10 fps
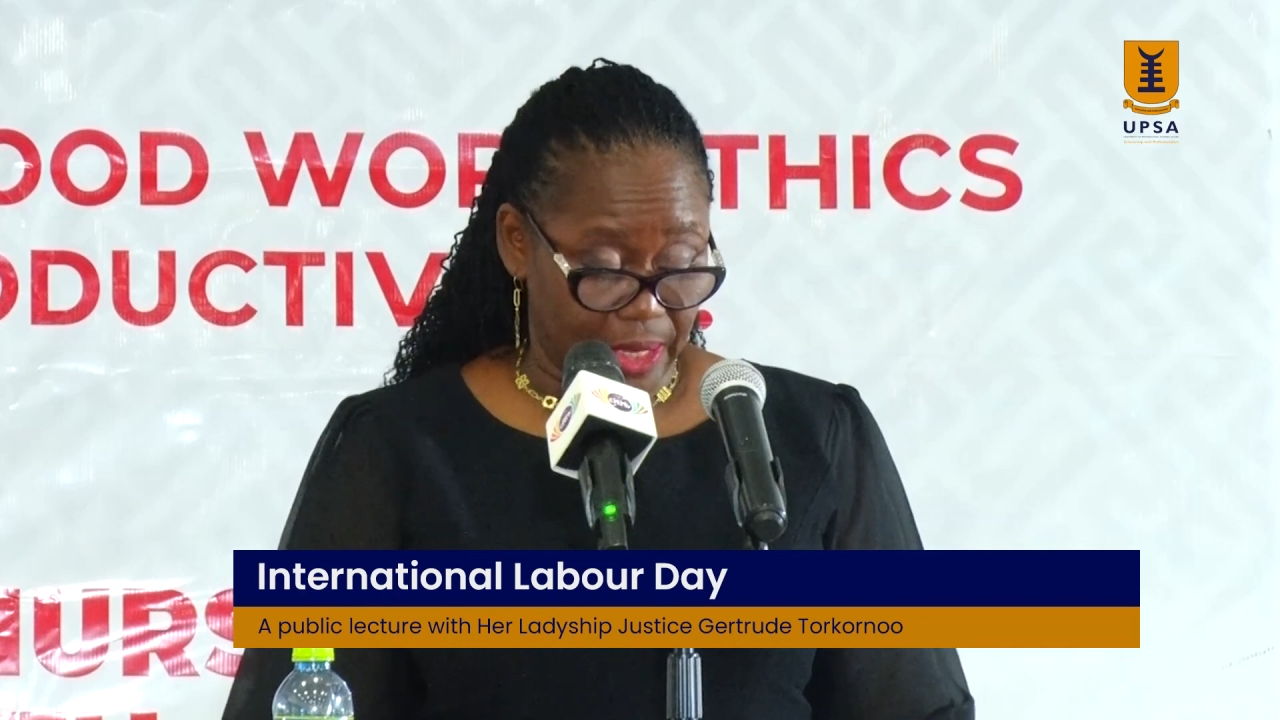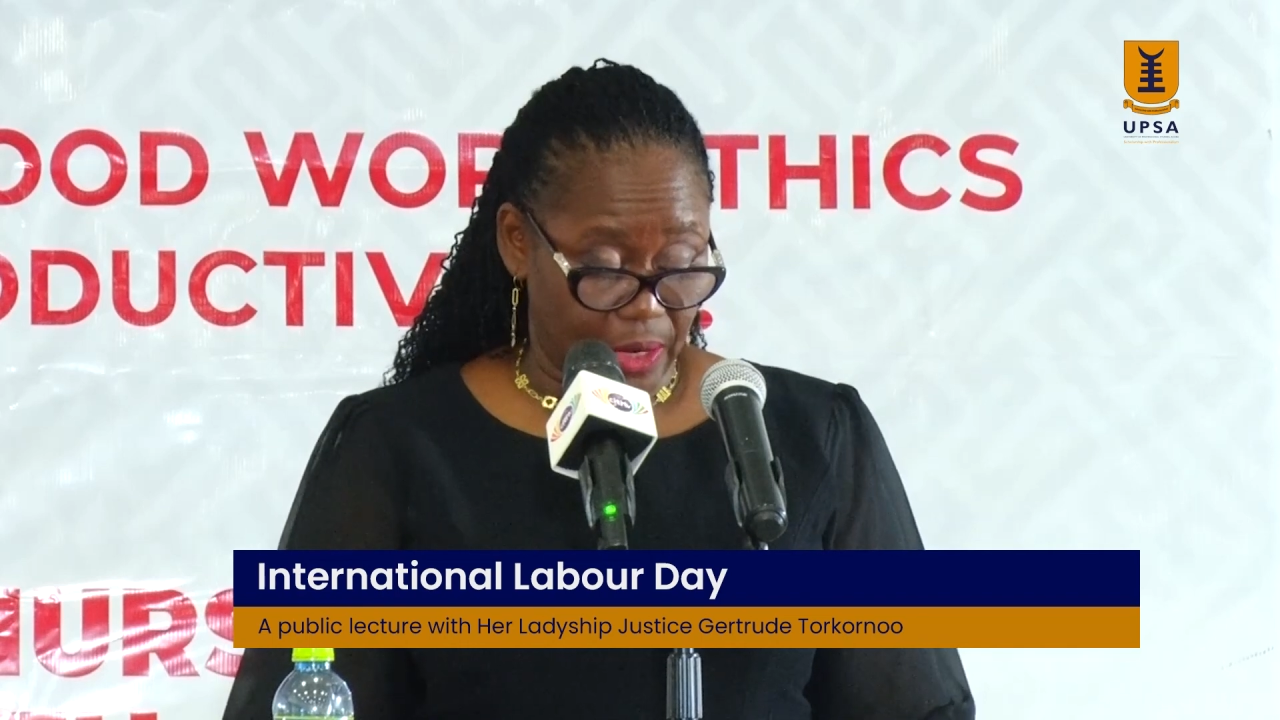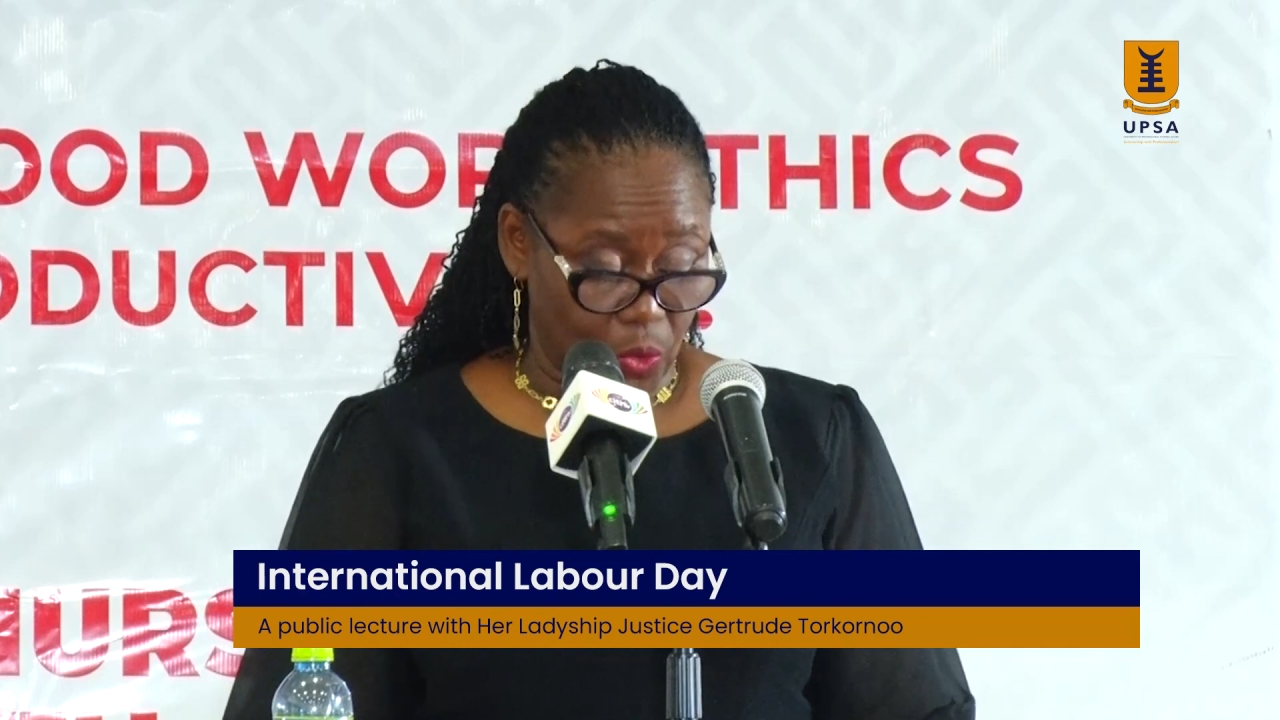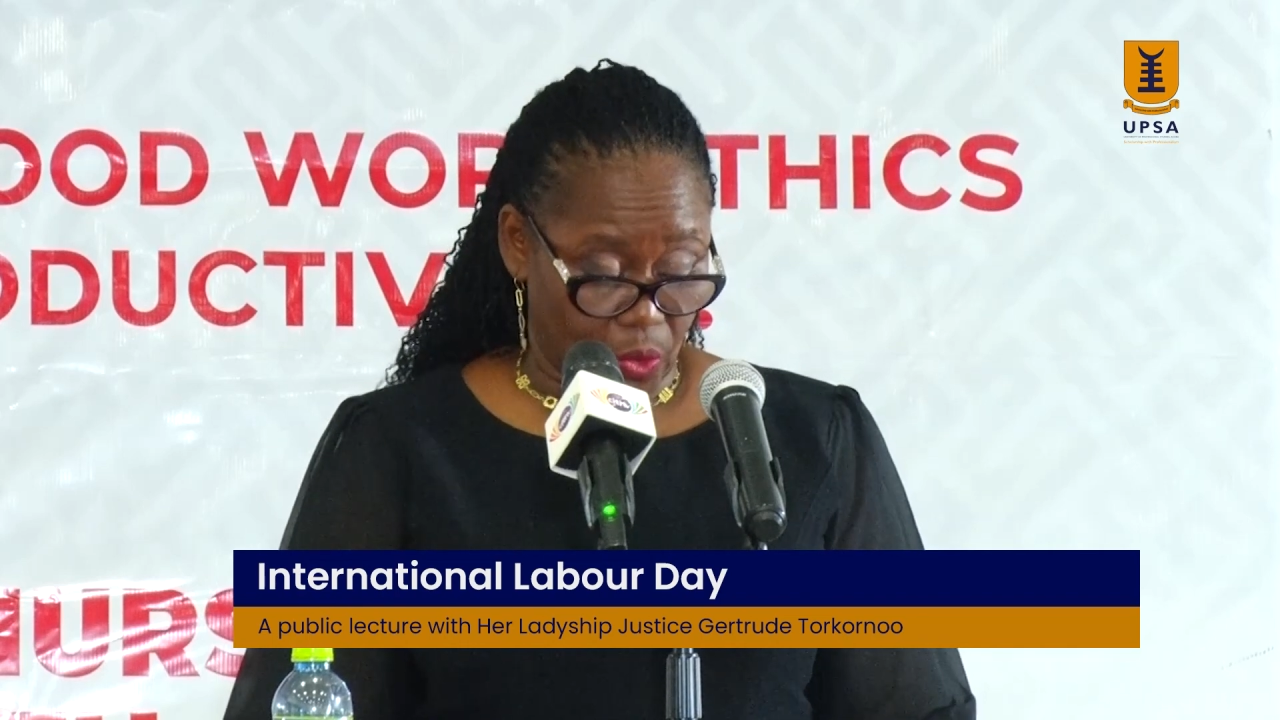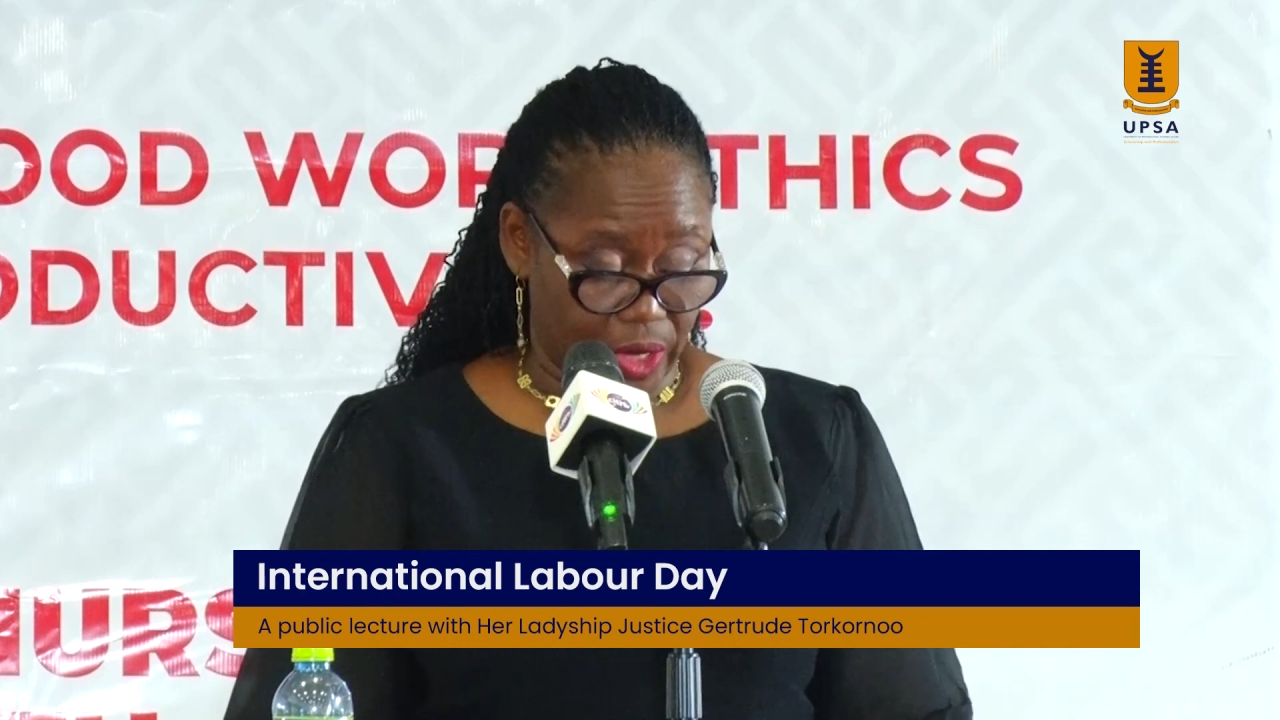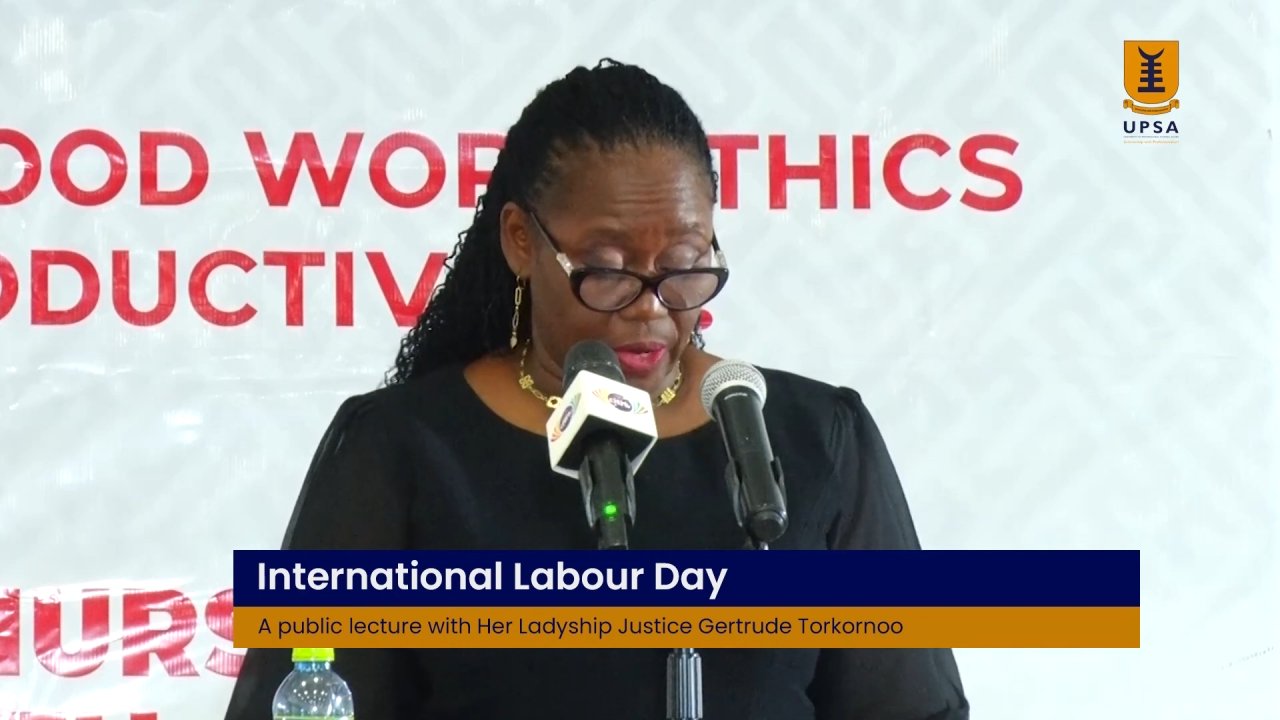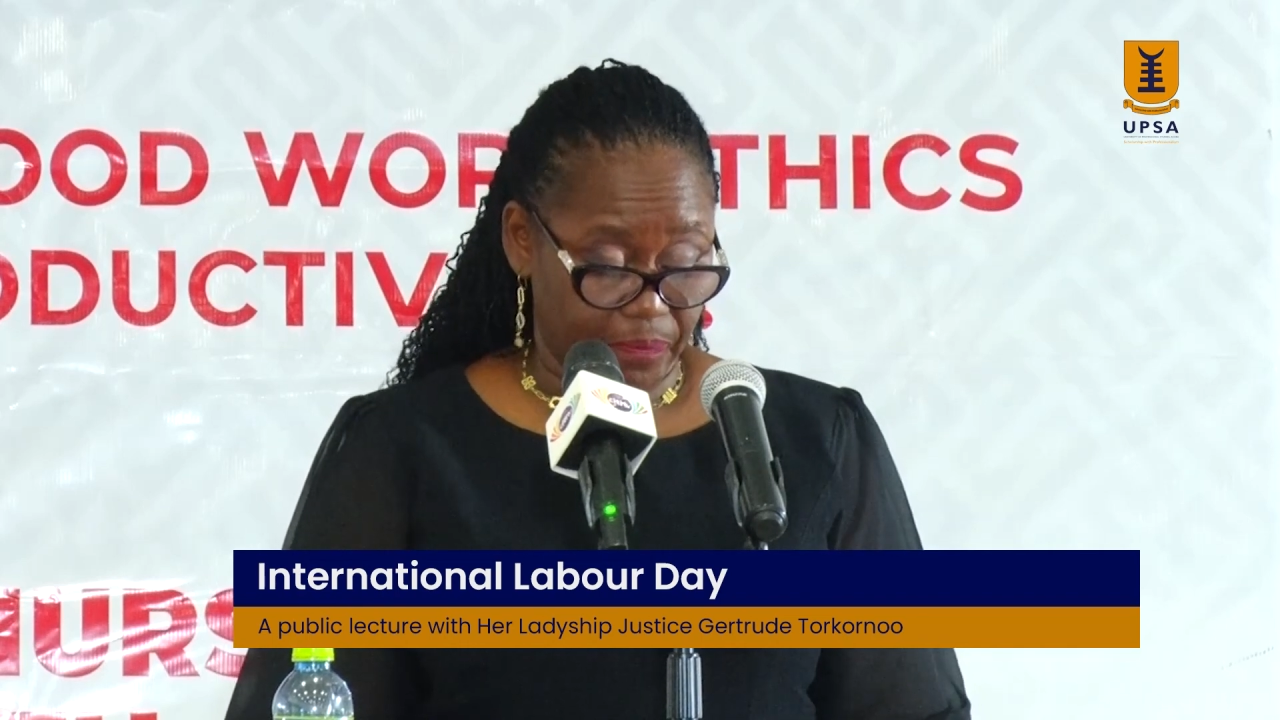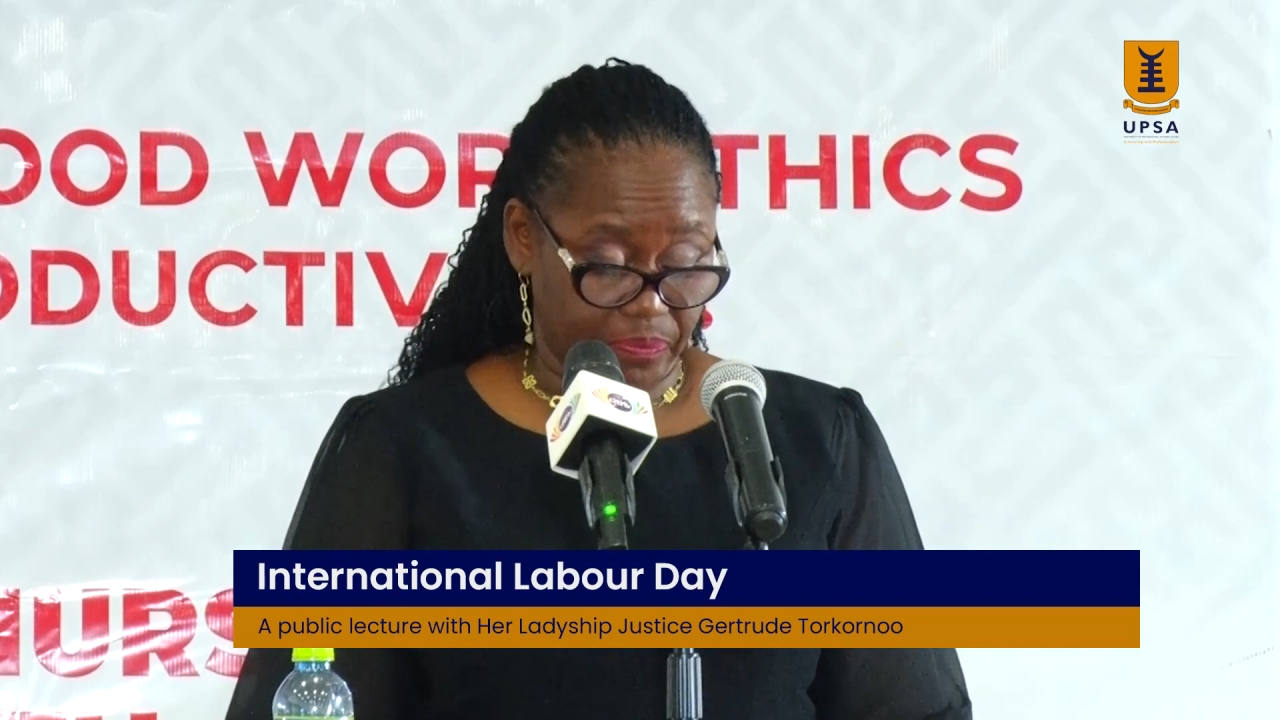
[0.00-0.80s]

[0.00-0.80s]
a look